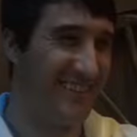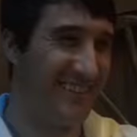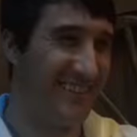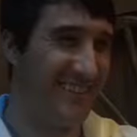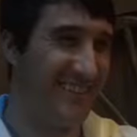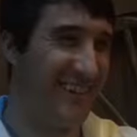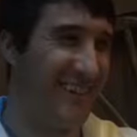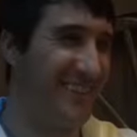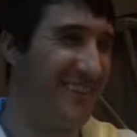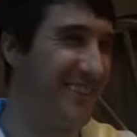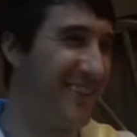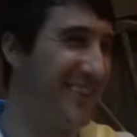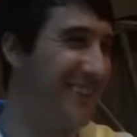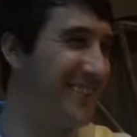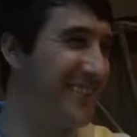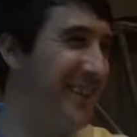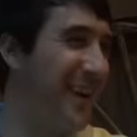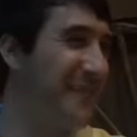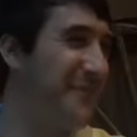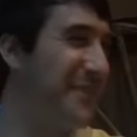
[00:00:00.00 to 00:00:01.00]
food. I'll say,
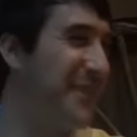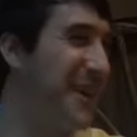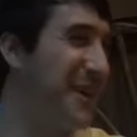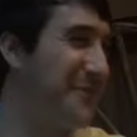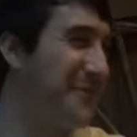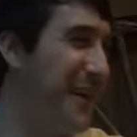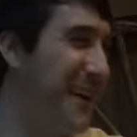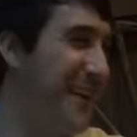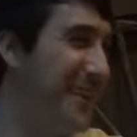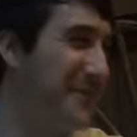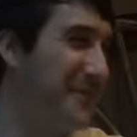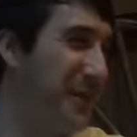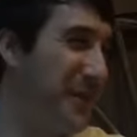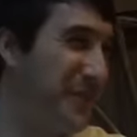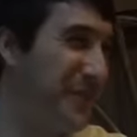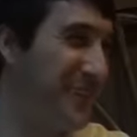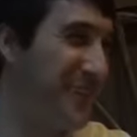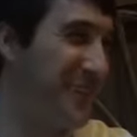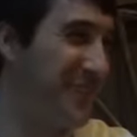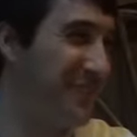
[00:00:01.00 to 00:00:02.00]
so I feel like mine's more
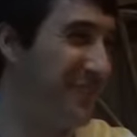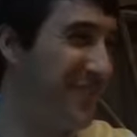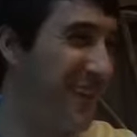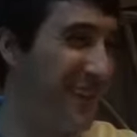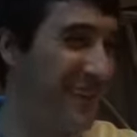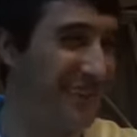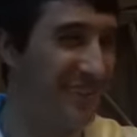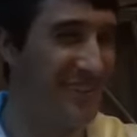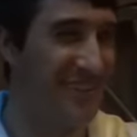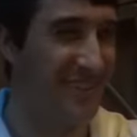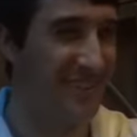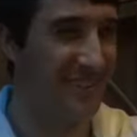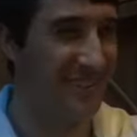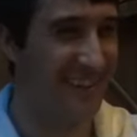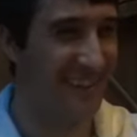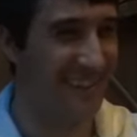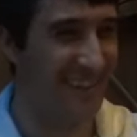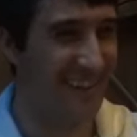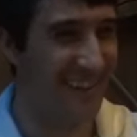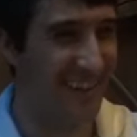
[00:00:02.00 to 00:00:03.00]
of a confessional than
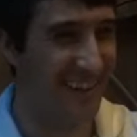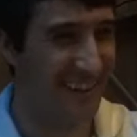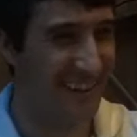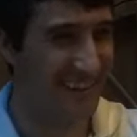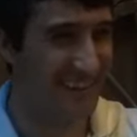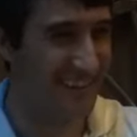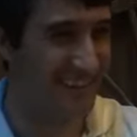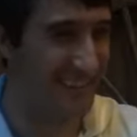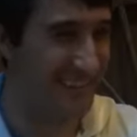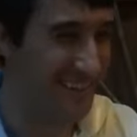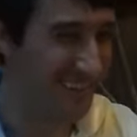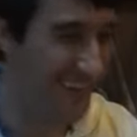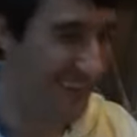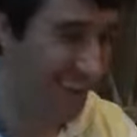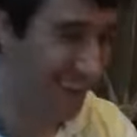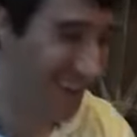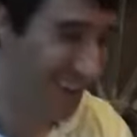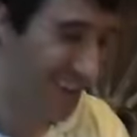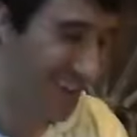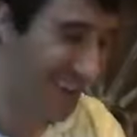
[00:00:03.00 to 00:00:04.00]
a collection.
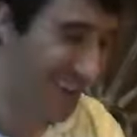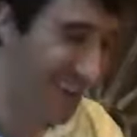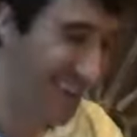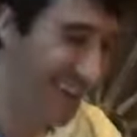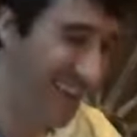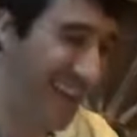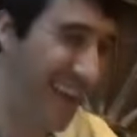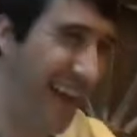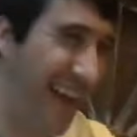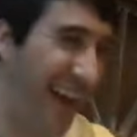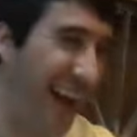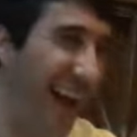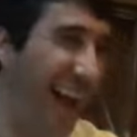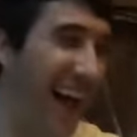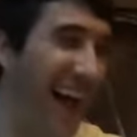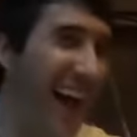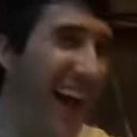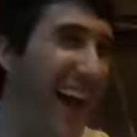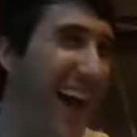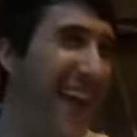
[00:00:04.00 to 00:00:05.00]

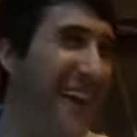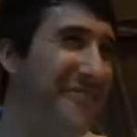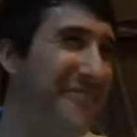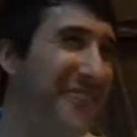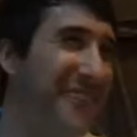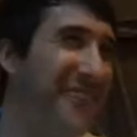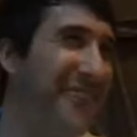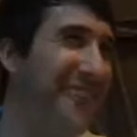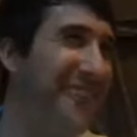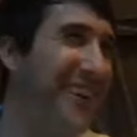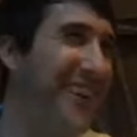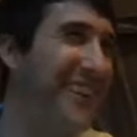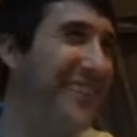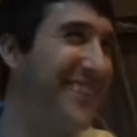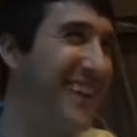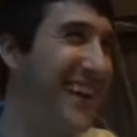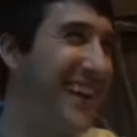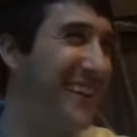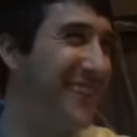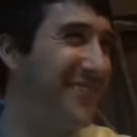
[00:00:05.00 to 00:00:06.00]
I've always
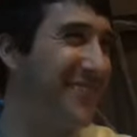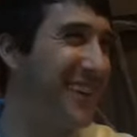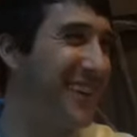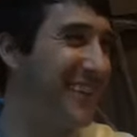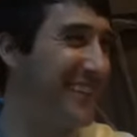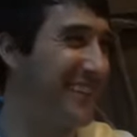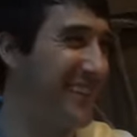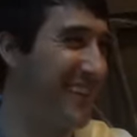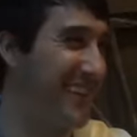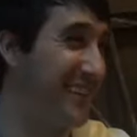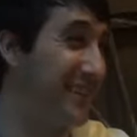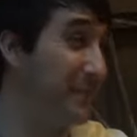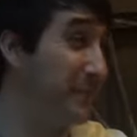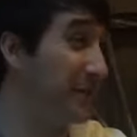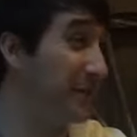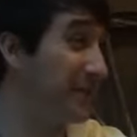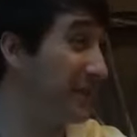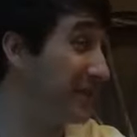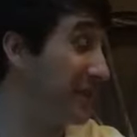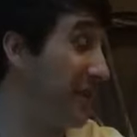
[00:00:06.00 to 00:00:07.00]
had a fascination
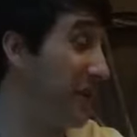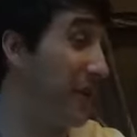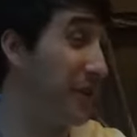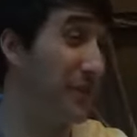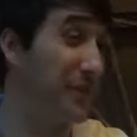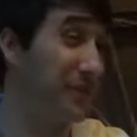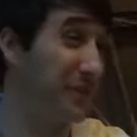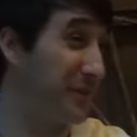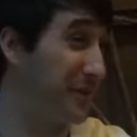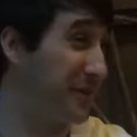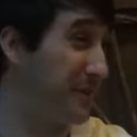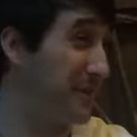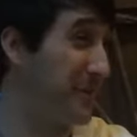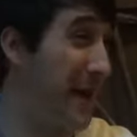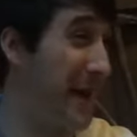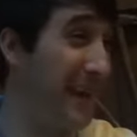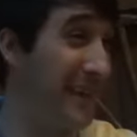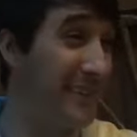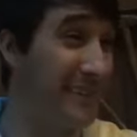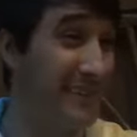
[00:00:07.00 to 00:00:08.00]
with just all sorts of
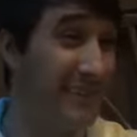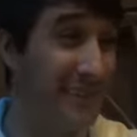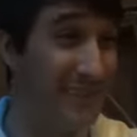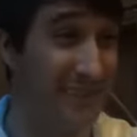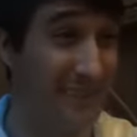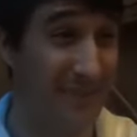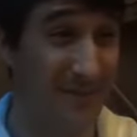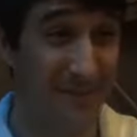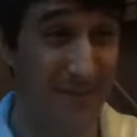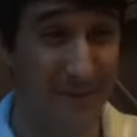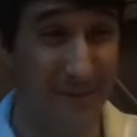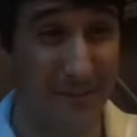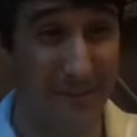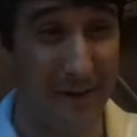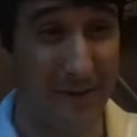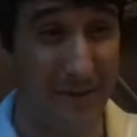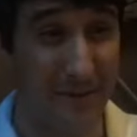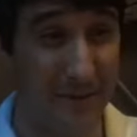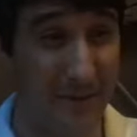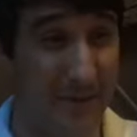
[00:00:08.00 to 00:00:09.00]
magazines, from
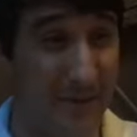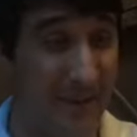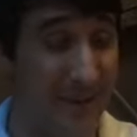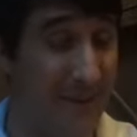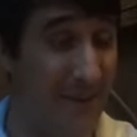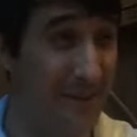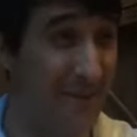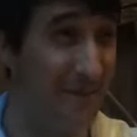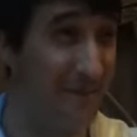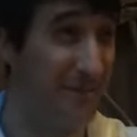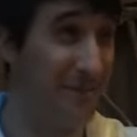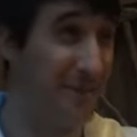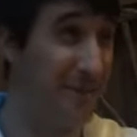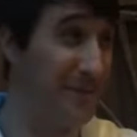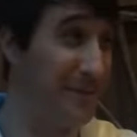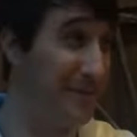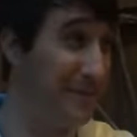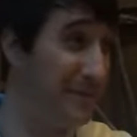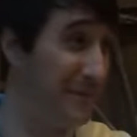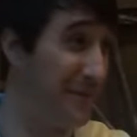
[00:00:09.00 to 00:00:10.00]
everything
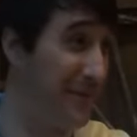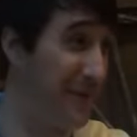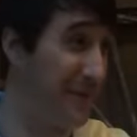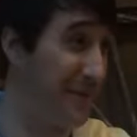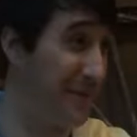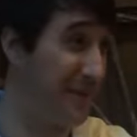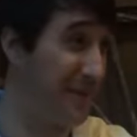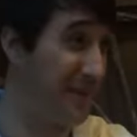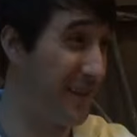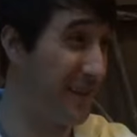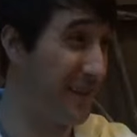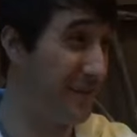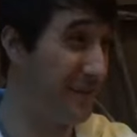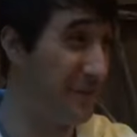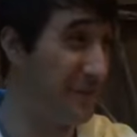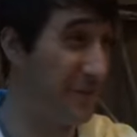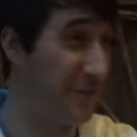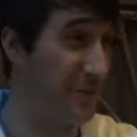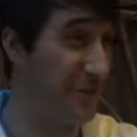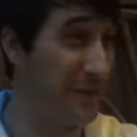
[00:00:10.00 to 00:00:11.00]
from
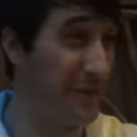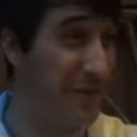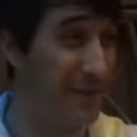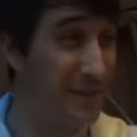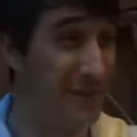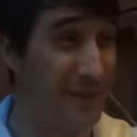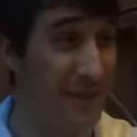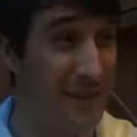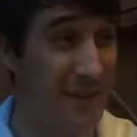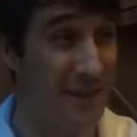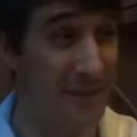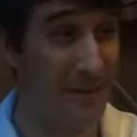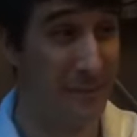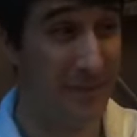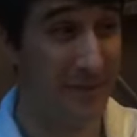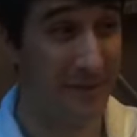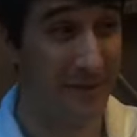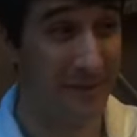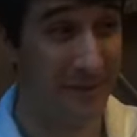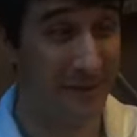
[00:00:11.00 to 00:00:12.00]
Entertainment Weekly to
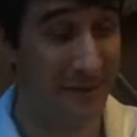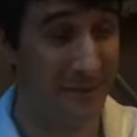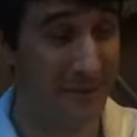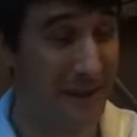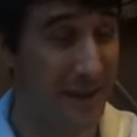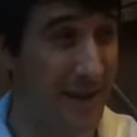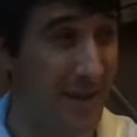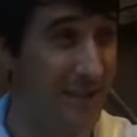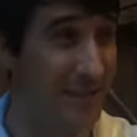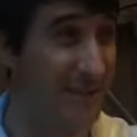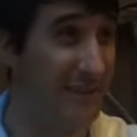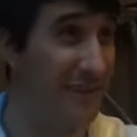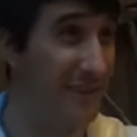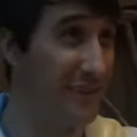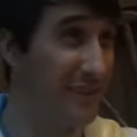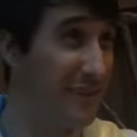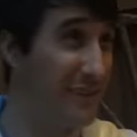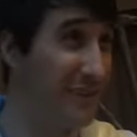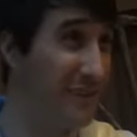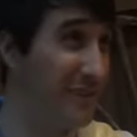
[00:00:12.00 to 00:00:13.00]
business
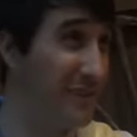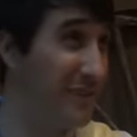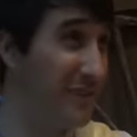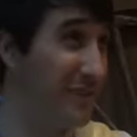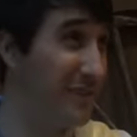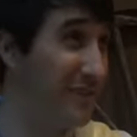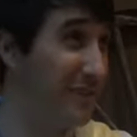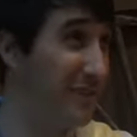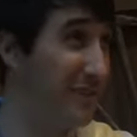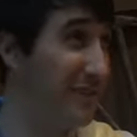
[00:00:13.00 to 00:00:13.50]
magazines to